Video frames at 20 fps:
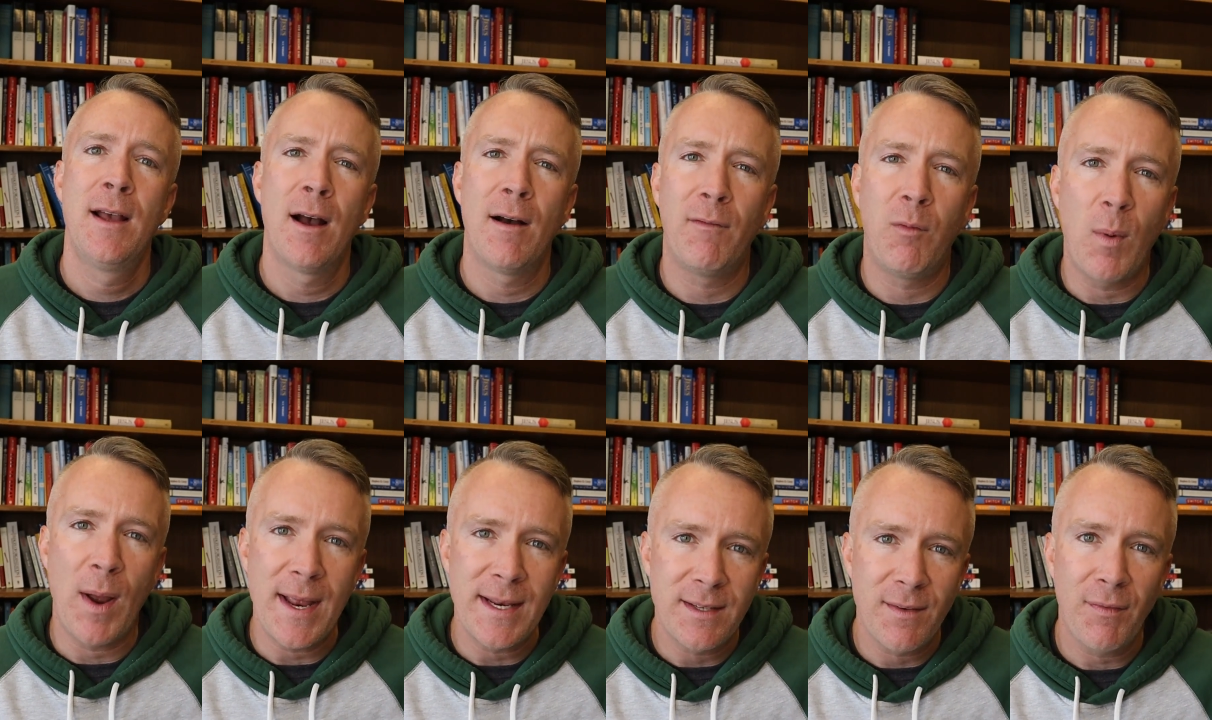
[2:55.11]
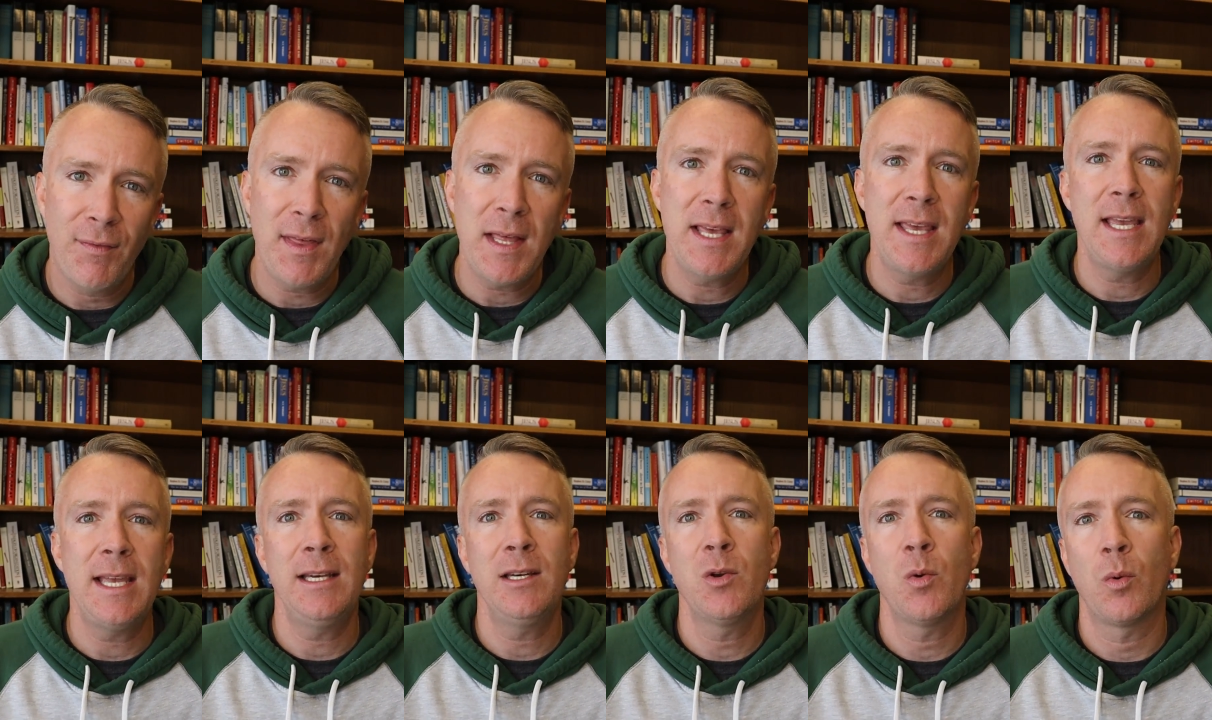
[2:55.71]
of ways of
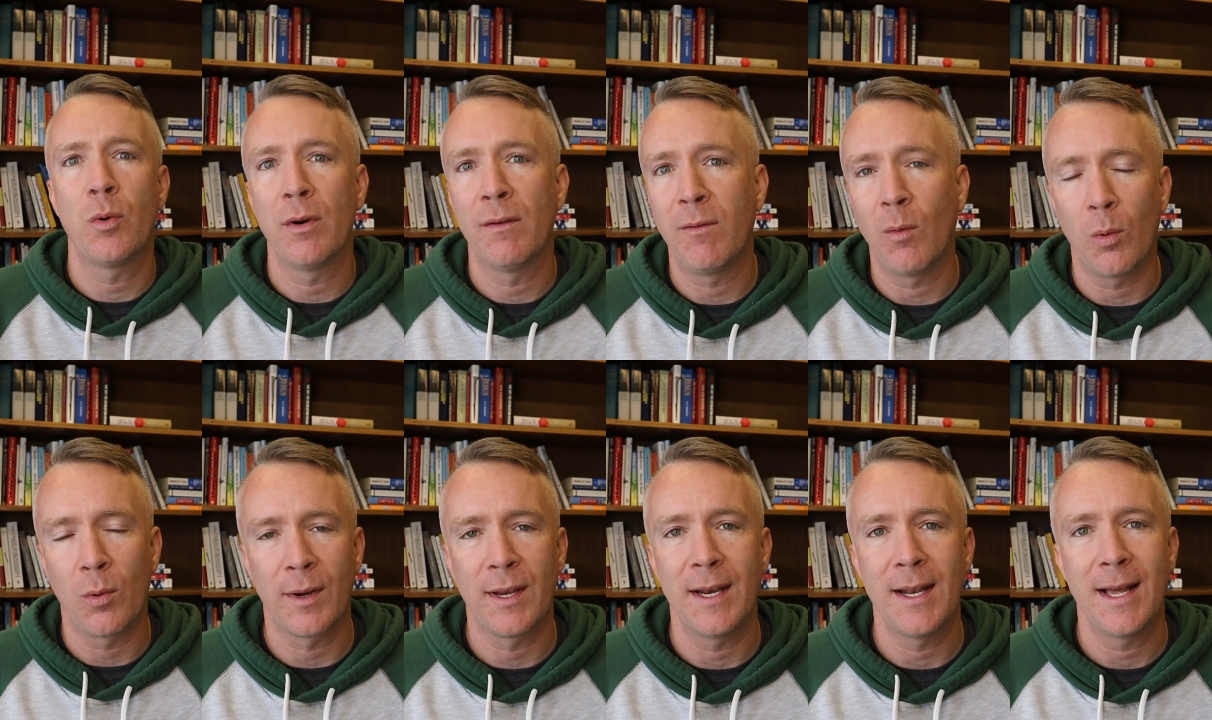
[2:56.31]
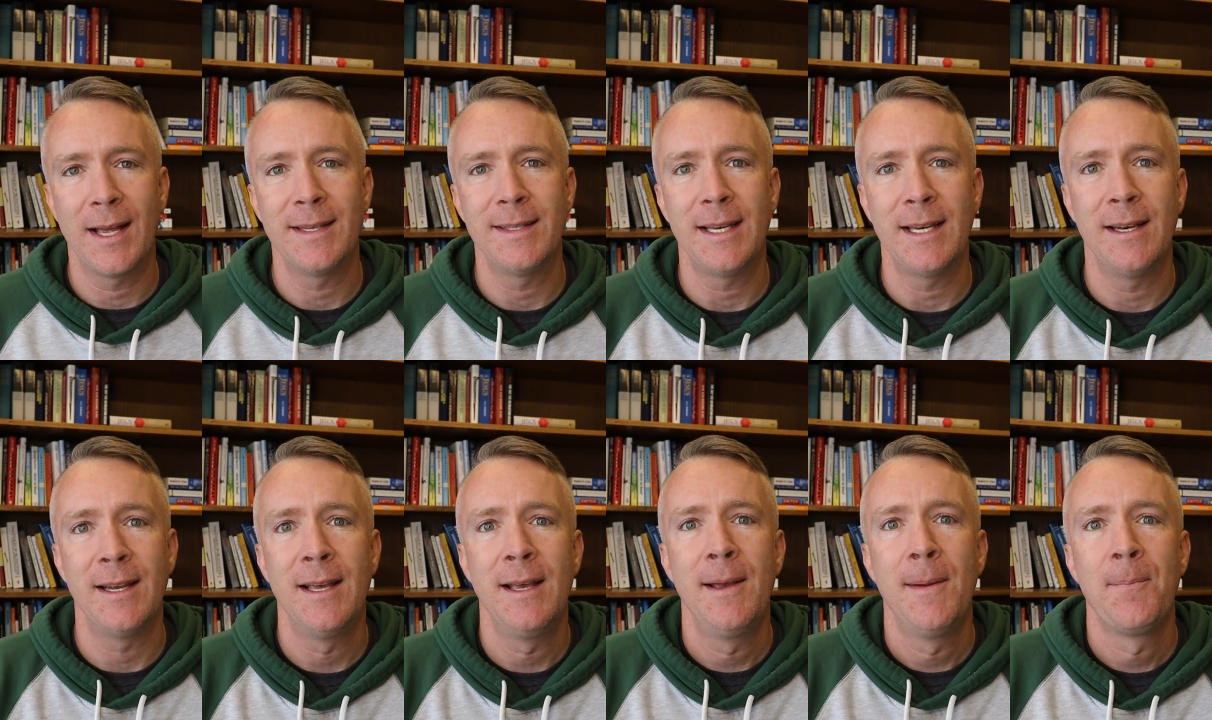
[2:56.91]
thinking or of
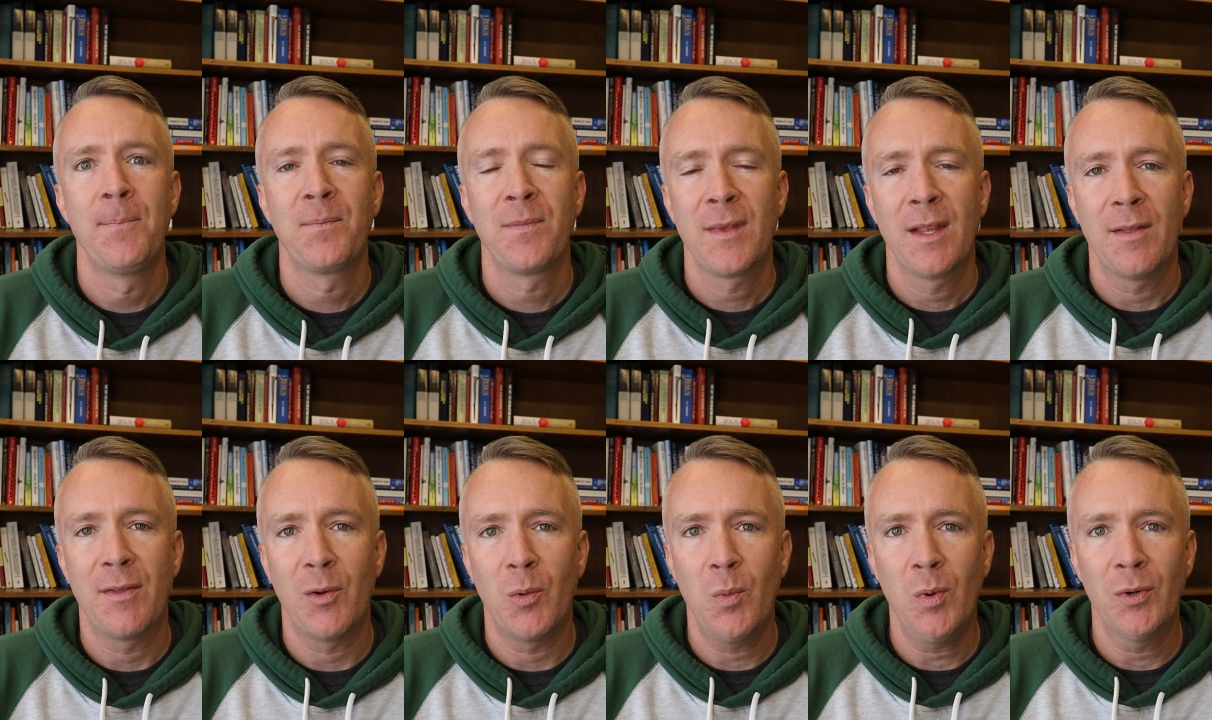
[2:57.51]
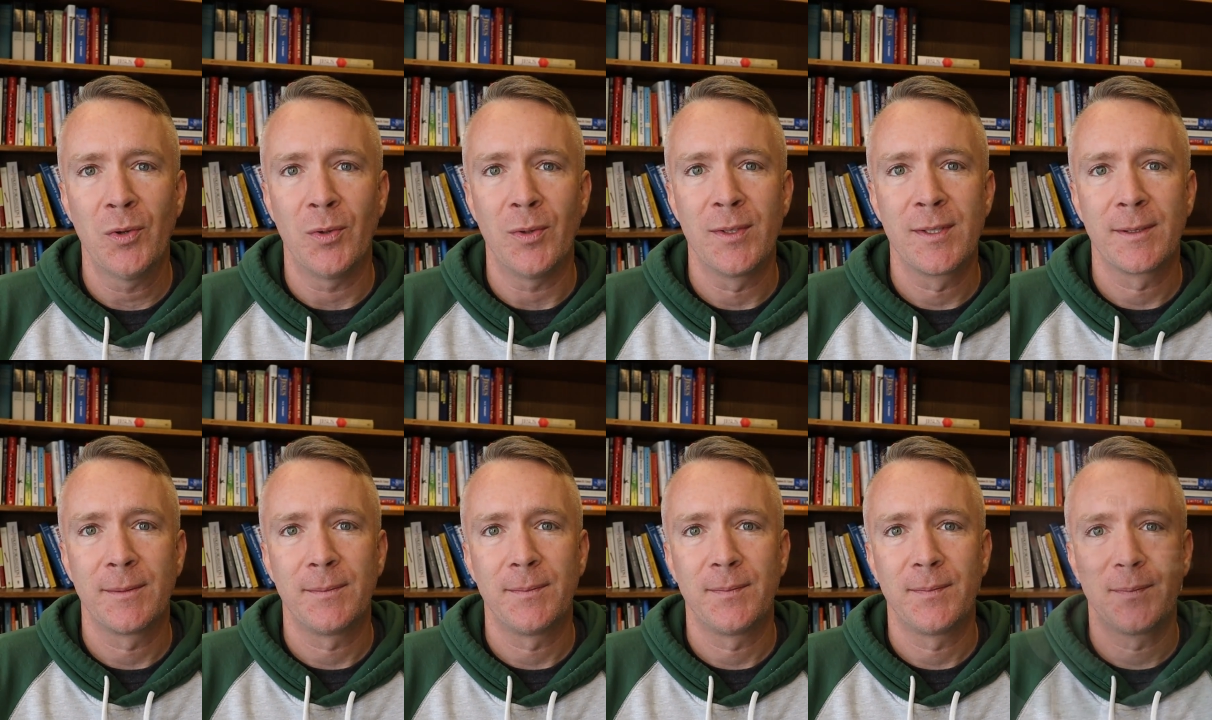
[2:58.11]
organizing the world.
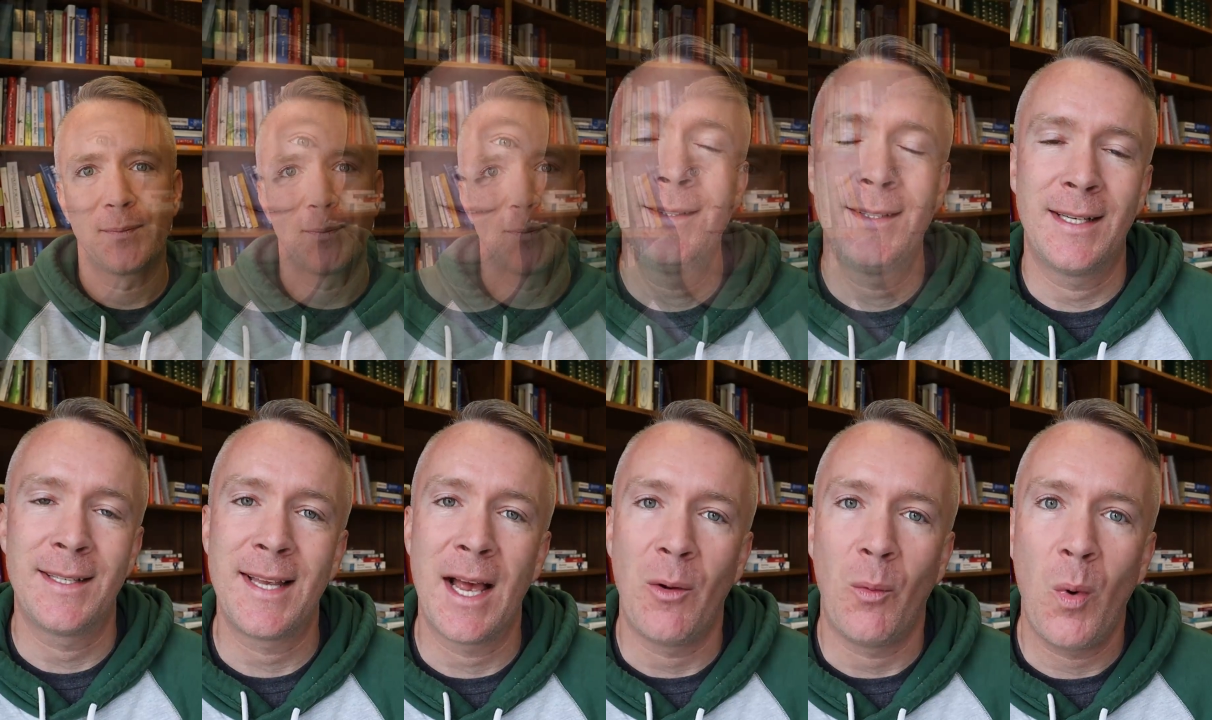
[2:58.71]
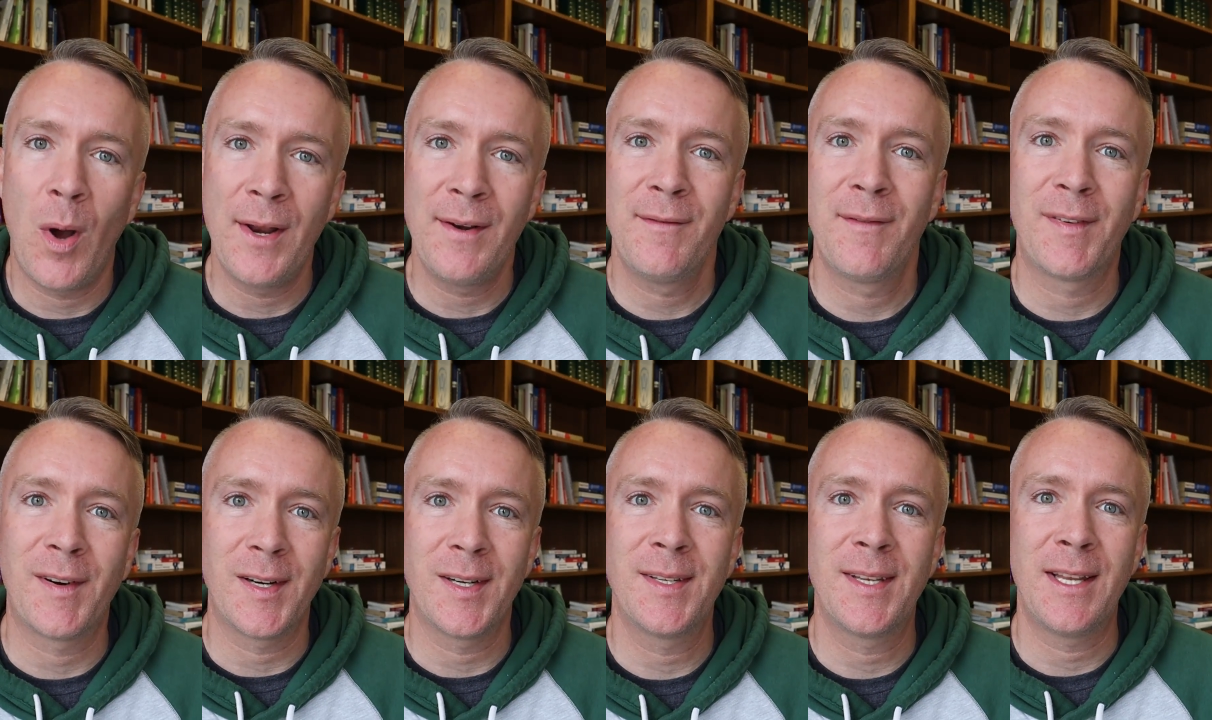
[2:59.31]
There's that one
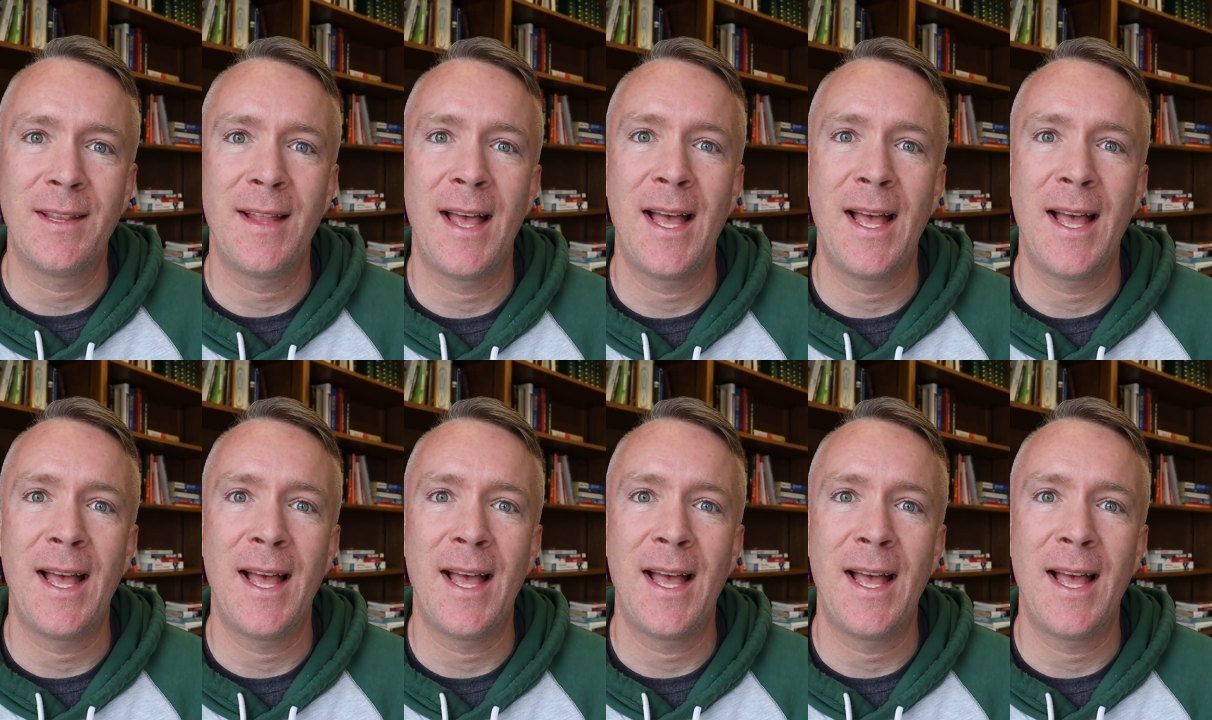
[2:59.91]
verse in